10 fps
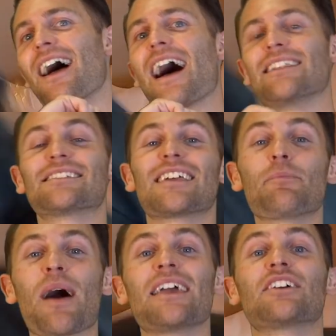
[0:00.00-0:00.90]
And instead
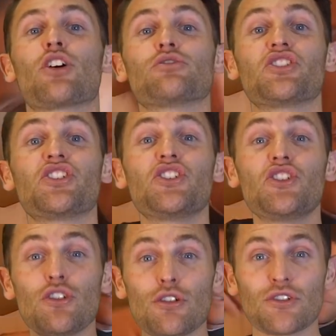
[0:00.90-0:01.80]
of paying those
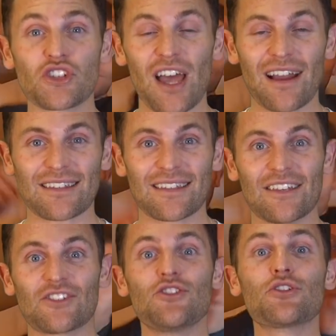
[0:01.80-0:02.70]
huge taxes,